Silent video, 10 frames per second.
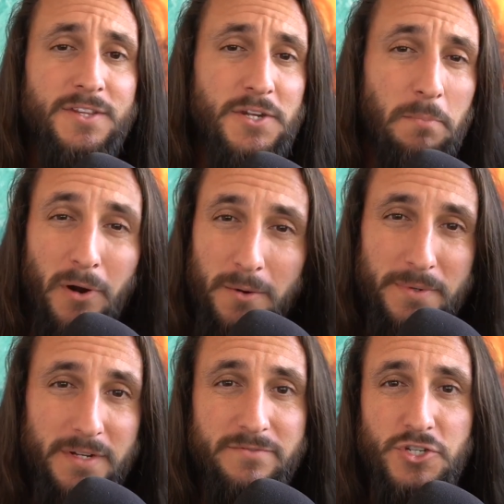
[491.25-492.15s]

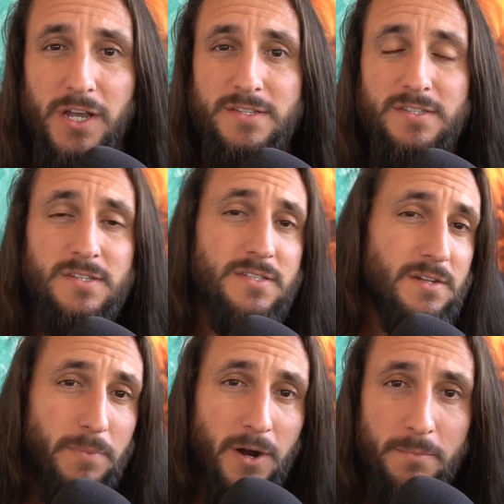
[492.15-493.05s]
Department of Justice, the
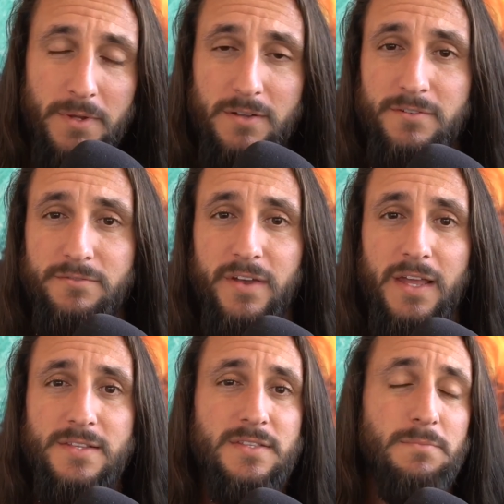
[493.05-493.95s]
Department of
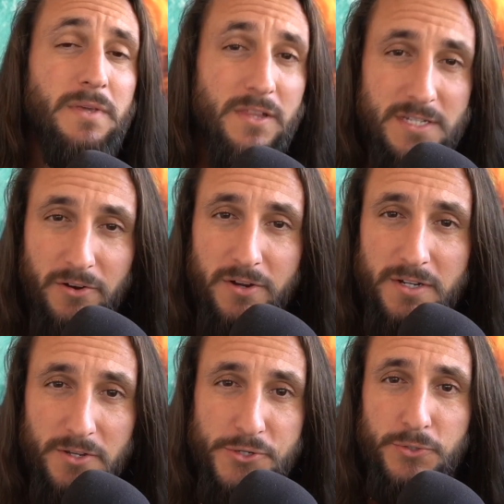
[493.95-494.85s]
Defense, the military
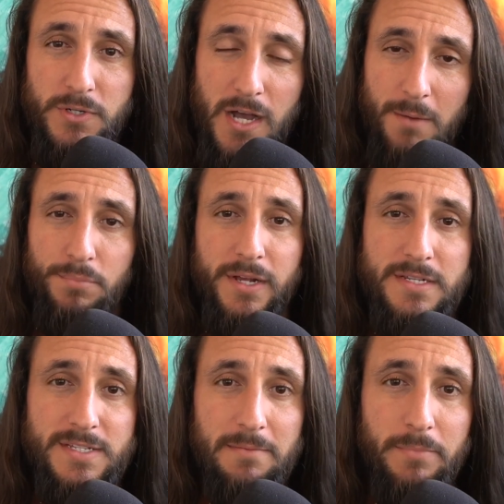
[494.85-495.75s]
industrial
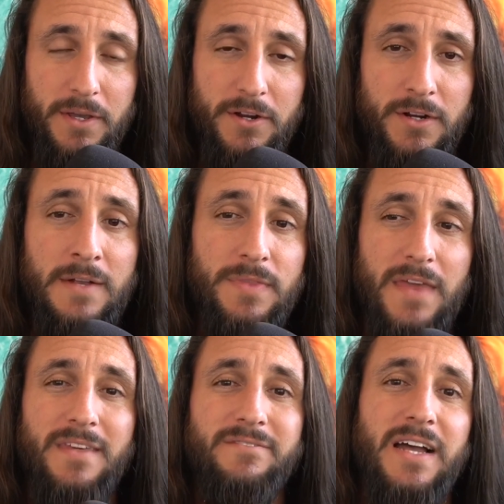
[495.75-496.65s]
complex get bigger.
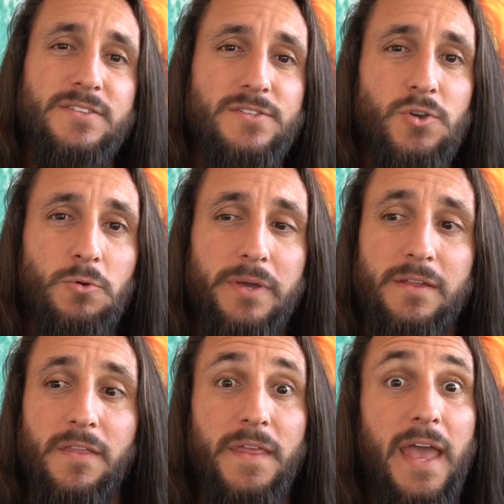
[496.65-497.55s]
And they've gotten so
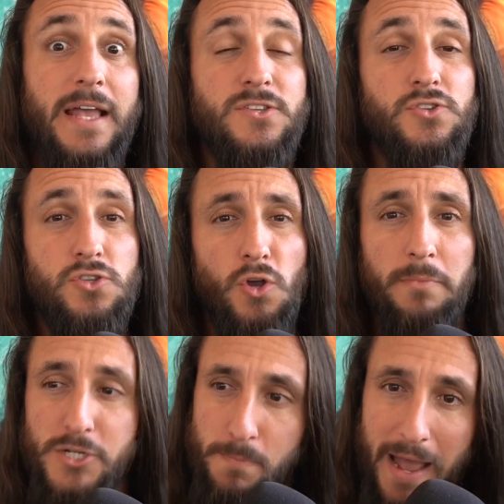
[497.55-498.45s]
big that they had so
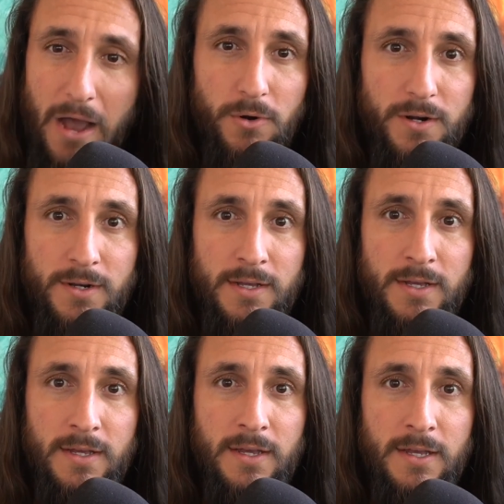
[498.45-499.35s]
much power.
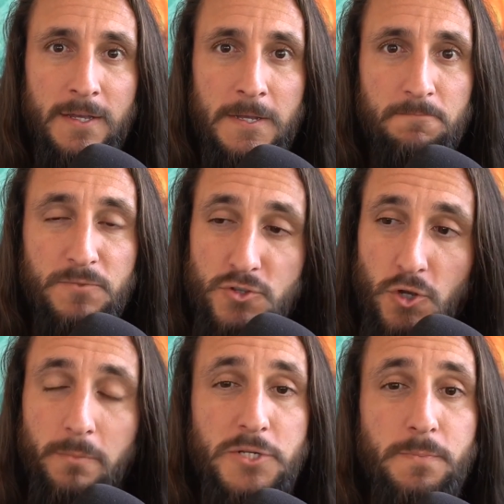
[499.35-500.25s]

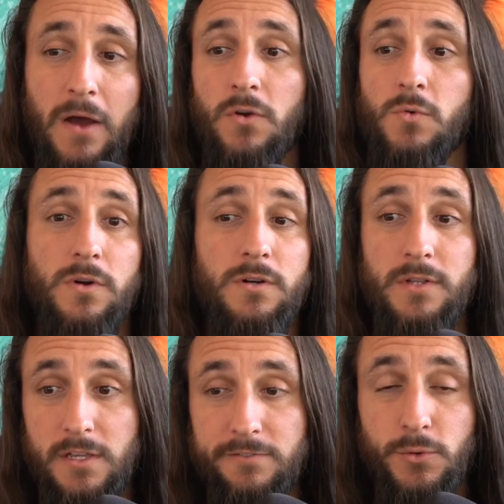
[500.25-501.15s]
So much power
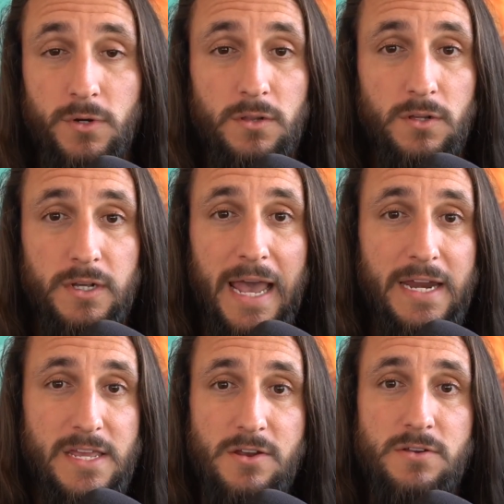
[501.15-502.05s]
where if you were to look
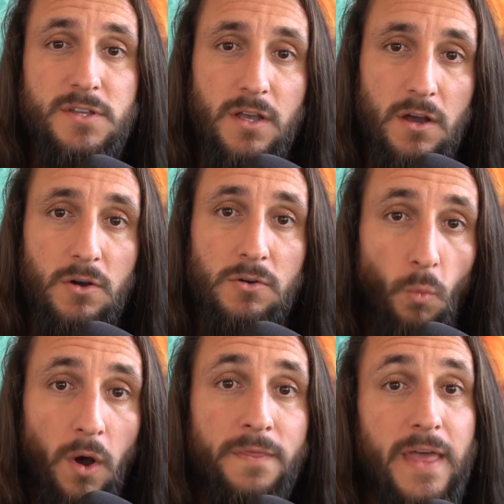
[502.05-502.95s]
at it years ago,
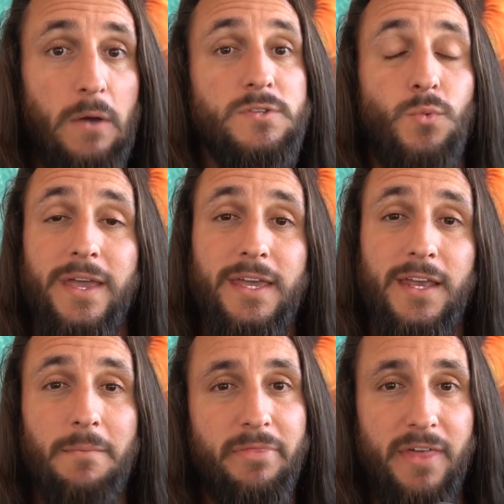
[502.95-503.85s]
one that was
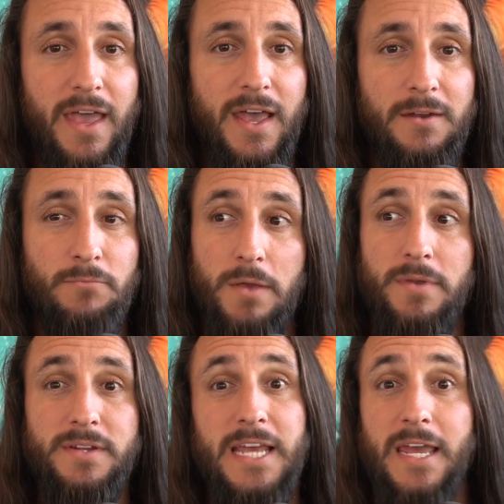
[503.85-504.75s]
waking up then,
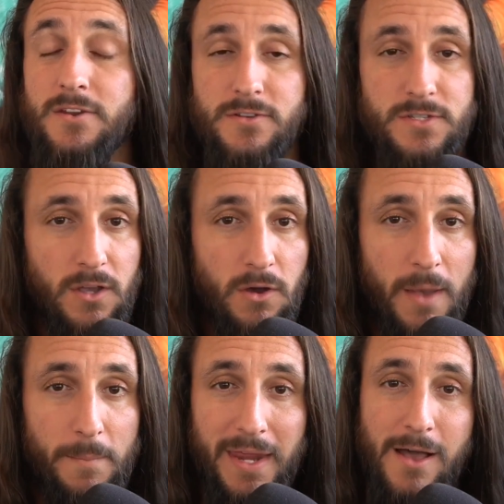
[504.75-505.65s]
maybe 10 years ago,
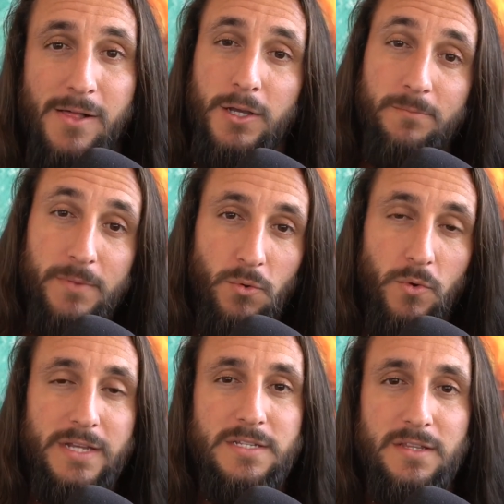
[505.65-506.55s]
depending how long you've been
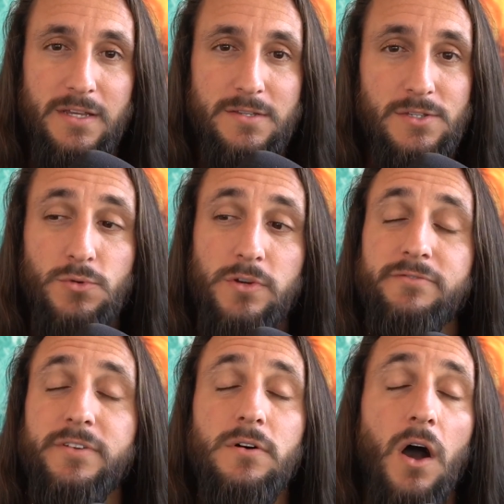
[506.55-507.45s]
awake to this, you would
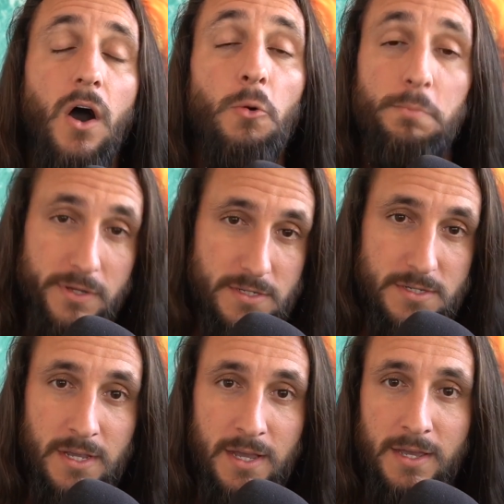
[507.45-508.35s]
feel
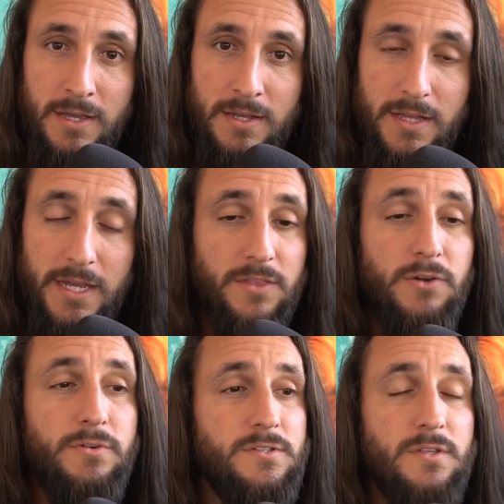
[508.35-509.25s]
hopeless. Like
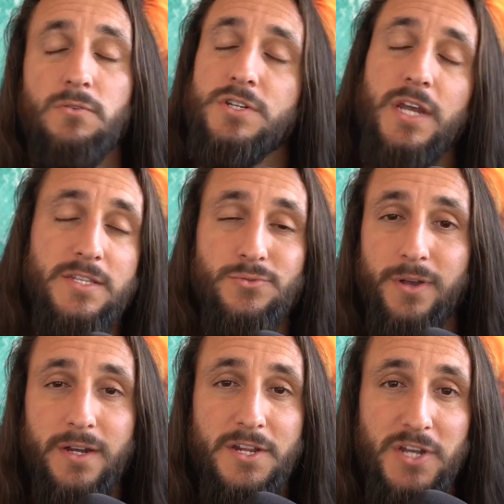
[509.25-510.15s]
there is no chance we're
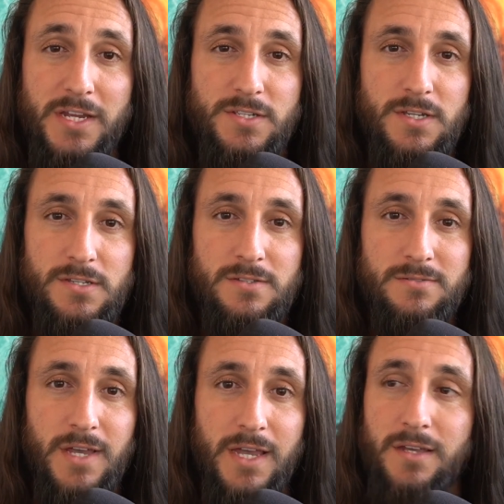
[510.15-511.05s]
going to change this.
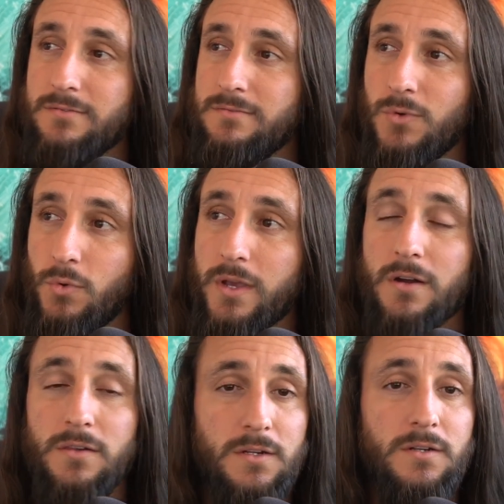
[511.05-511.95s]
Like we
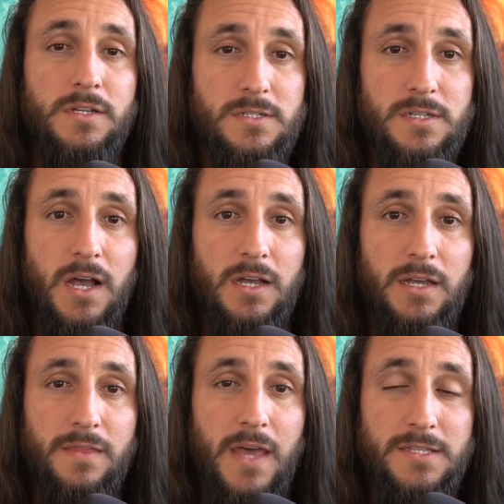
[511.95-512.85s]
are literally stuck.
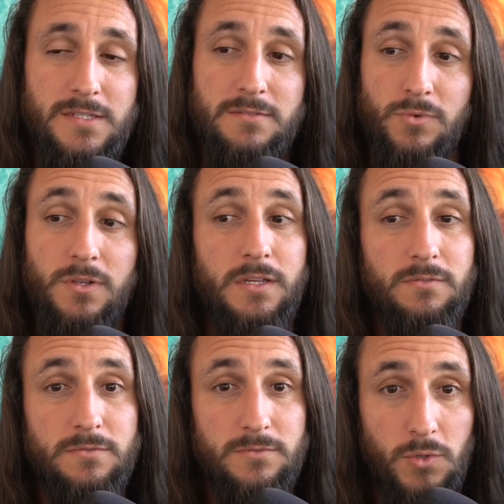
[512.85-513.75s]
And that's
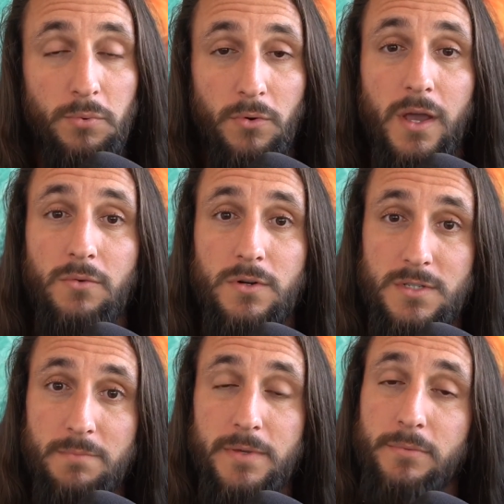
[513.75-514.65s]
really to a point where
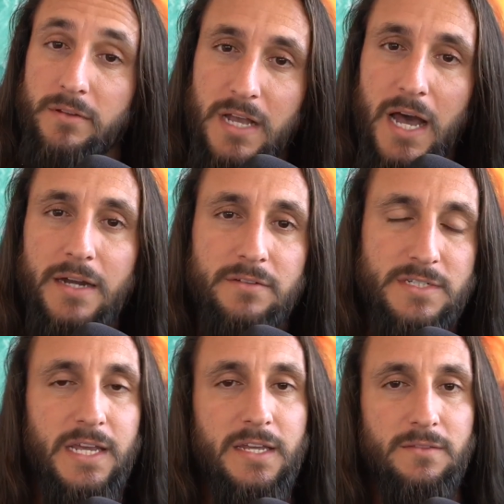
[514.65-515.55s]
some people have gotten of
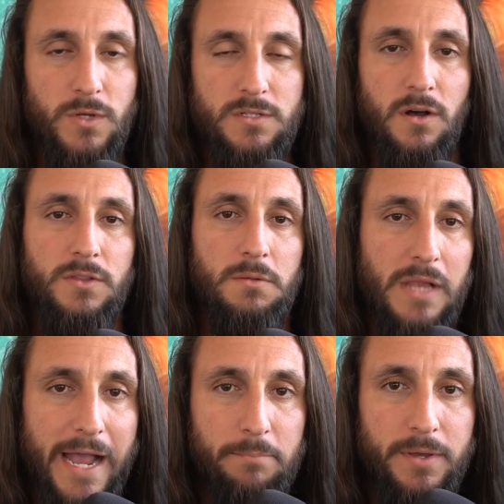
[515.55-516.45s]
taking what's called the
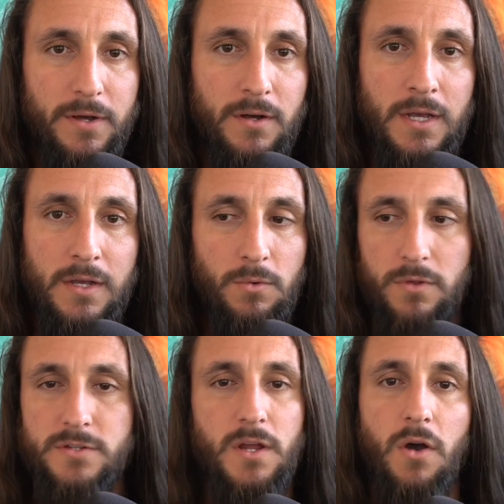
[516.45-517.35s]
black pill, where
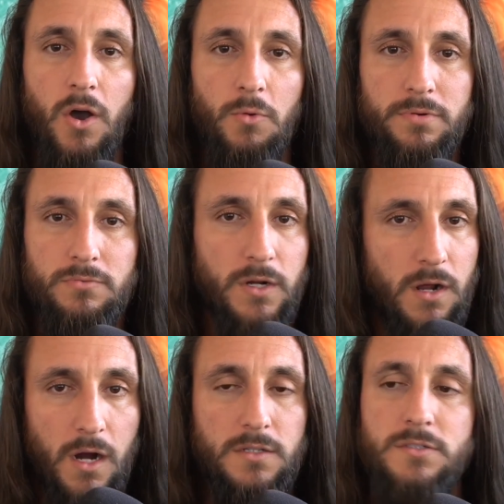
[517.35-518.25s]
there's no hope.
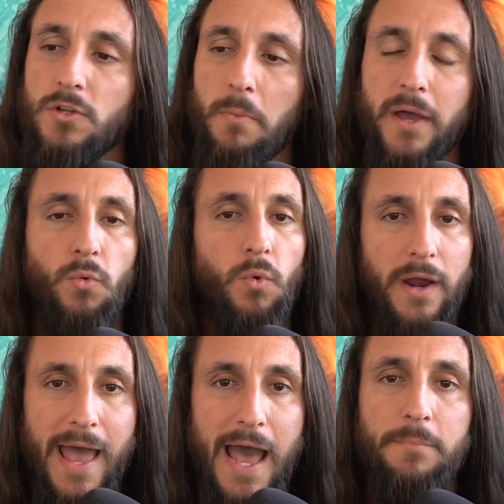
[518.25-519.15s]
Regardless, no matter
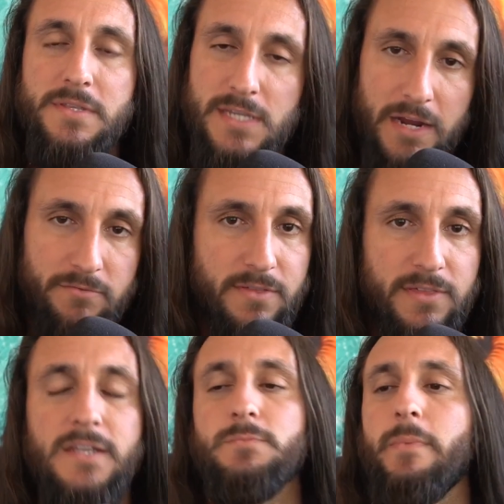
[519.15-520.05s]
what happens,
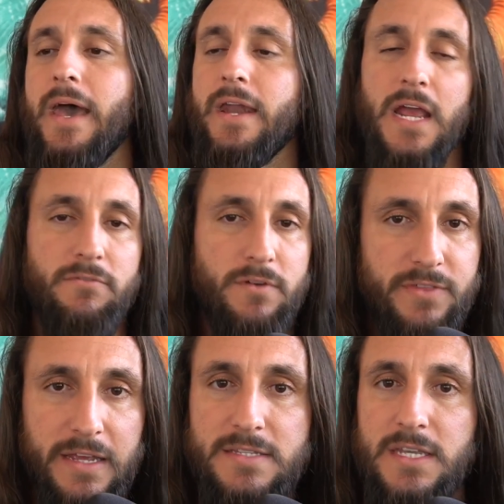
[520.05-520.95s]
everything is bad,
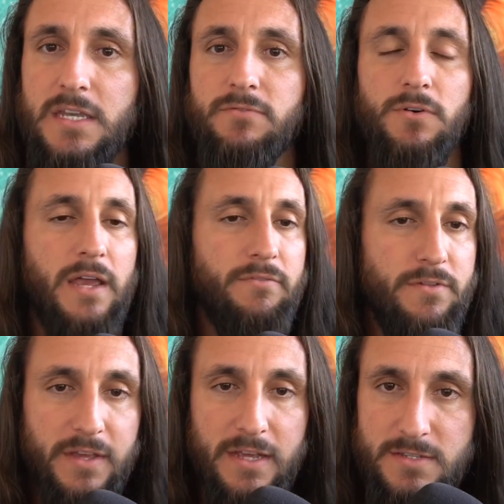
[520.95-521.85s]
everything is evil,
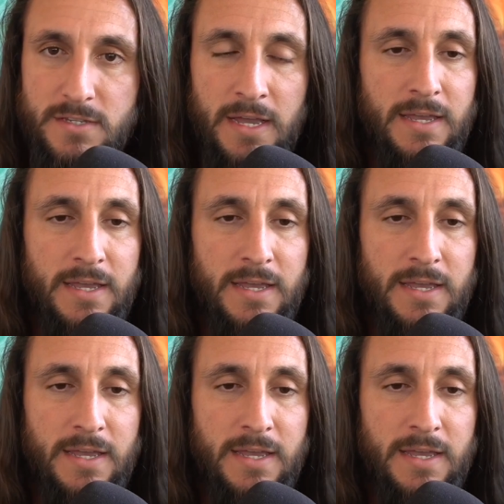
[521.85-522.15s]
everything is